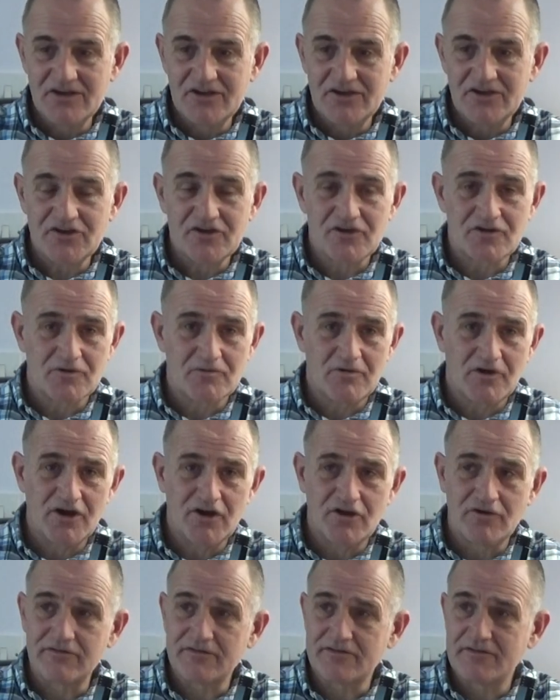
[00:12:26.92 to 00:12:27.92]
You can quite
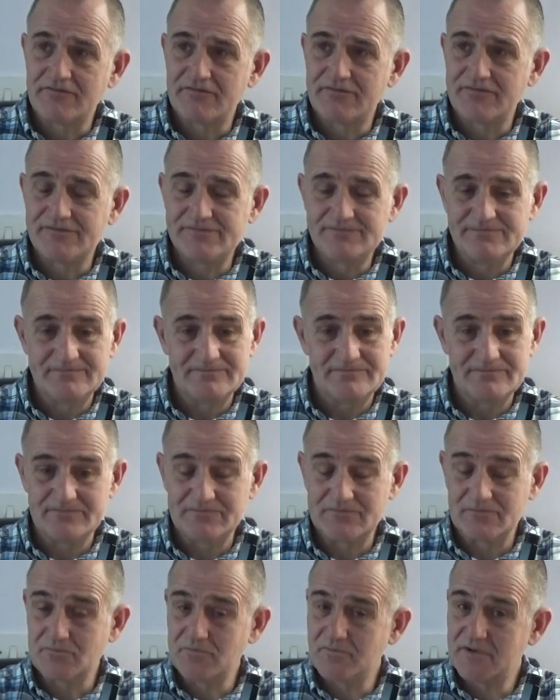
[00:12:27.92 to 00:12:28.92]
often,
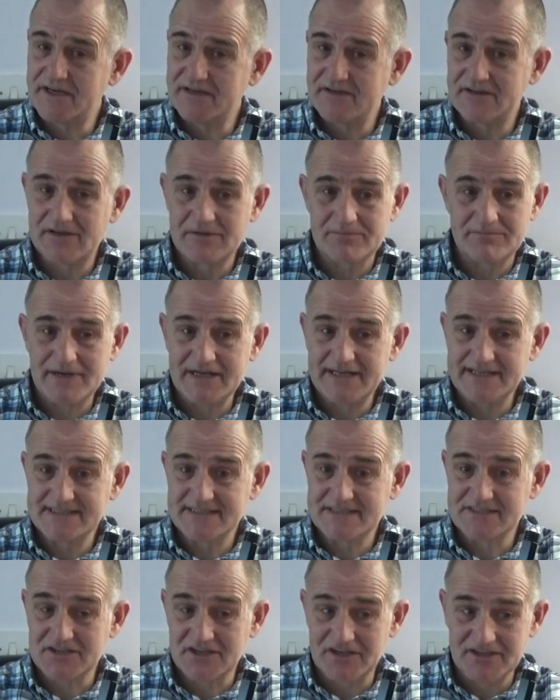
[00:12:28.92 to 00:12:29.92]
one of the
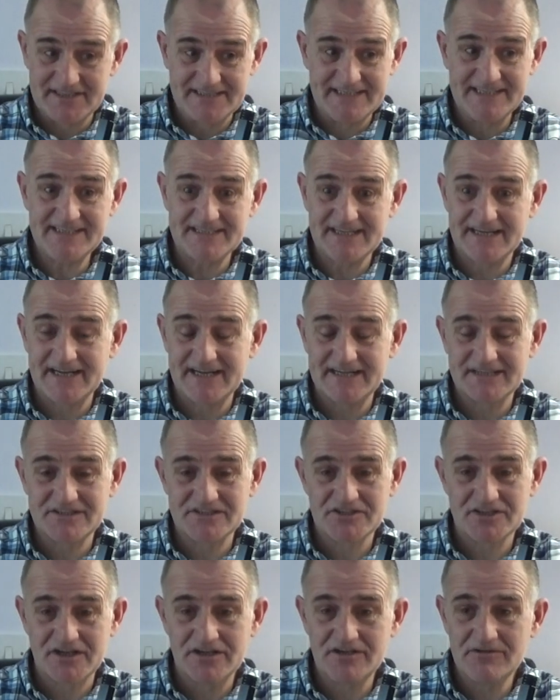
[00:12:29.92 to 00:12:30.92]
places I did get to
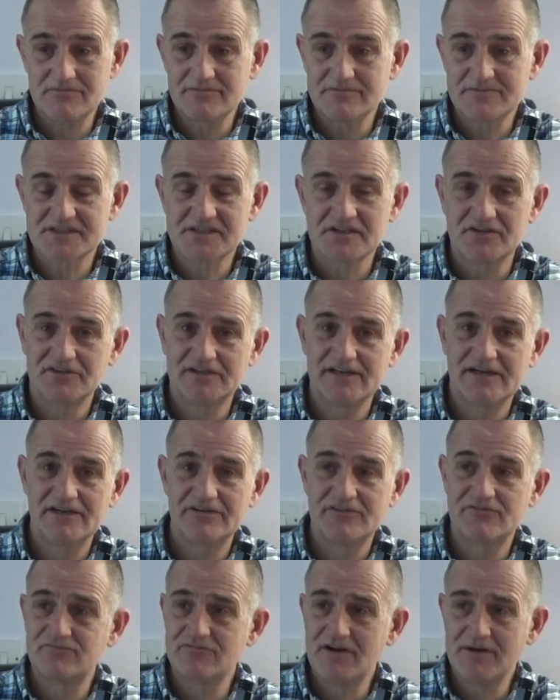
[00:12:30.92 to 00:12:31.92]
shoot was on a
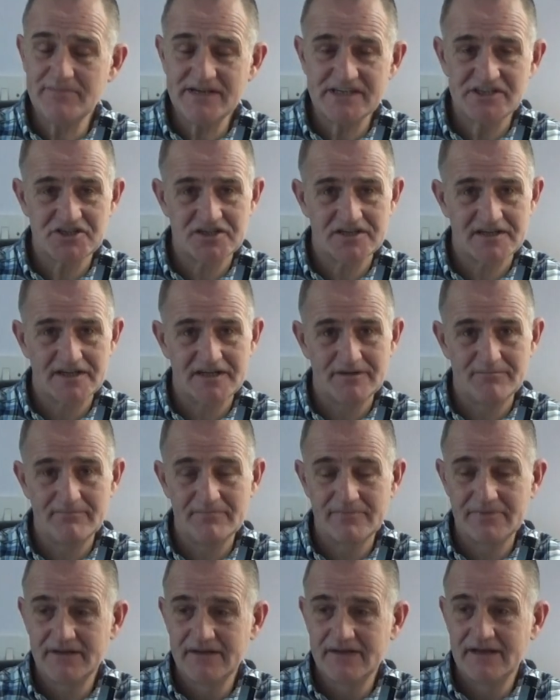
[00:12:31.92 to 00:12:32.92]
rubbish
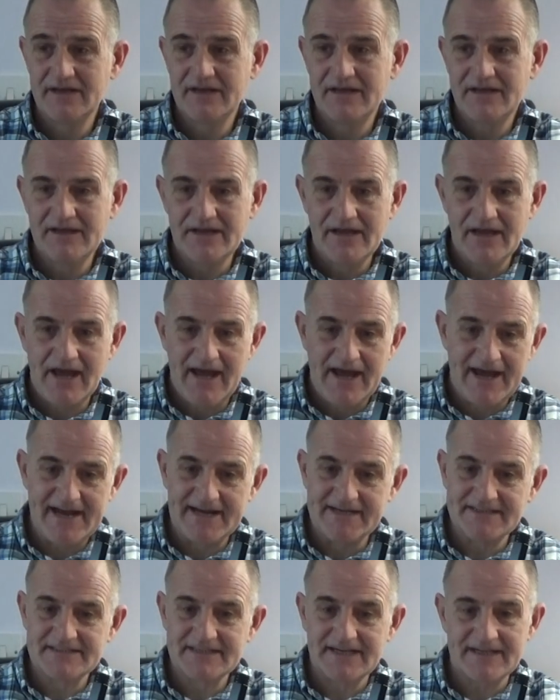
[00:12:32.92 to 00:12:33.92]
dump,
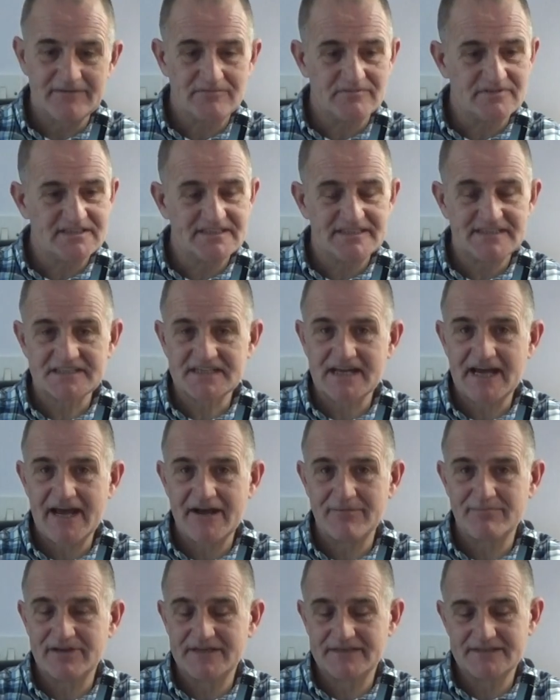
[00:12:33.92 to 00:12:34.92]
and it just
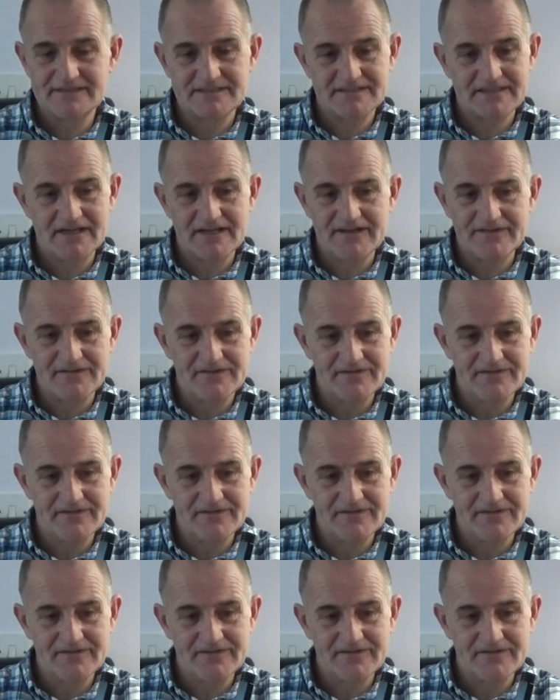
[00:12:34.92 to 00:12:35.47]
happened that